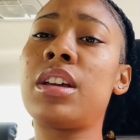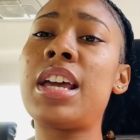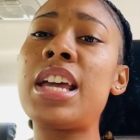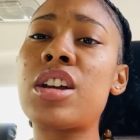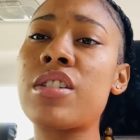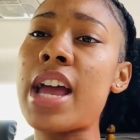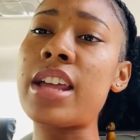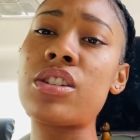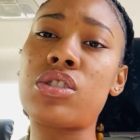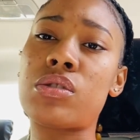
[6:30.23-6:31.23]
He
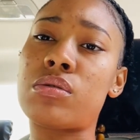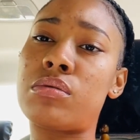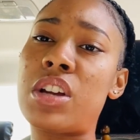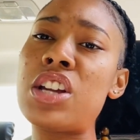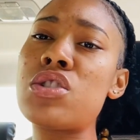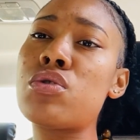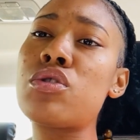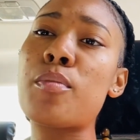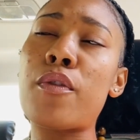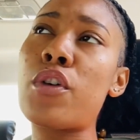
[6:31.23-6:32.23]
created you. He knew
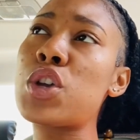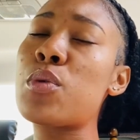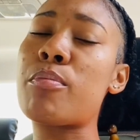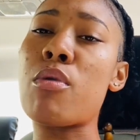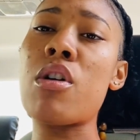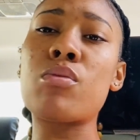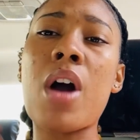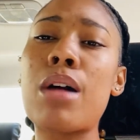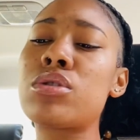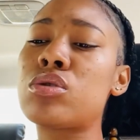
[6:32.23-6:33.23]
you before you were born.
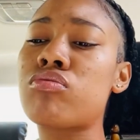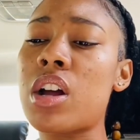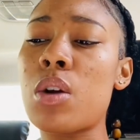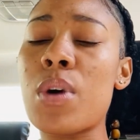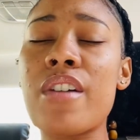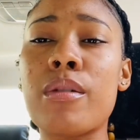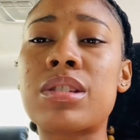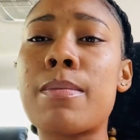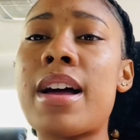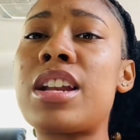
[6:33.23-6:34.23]
Why would you run away from
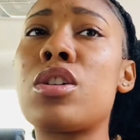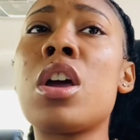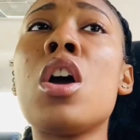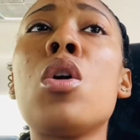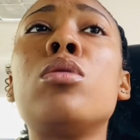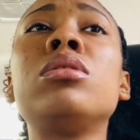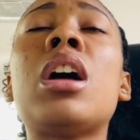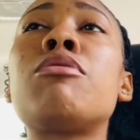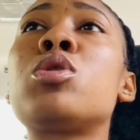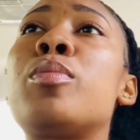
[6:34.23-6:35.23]
somebody who
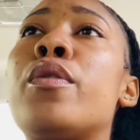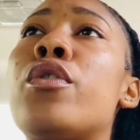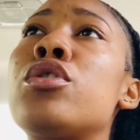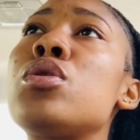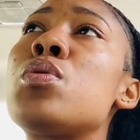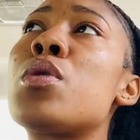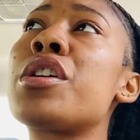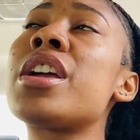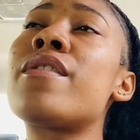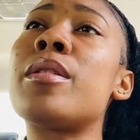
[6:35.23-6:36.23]
loved you before you were
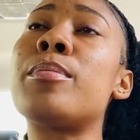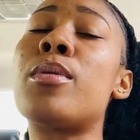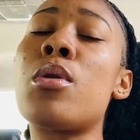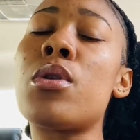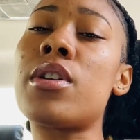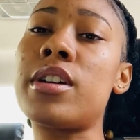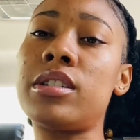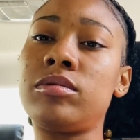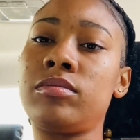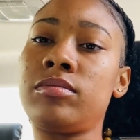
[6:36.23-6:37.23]
even born?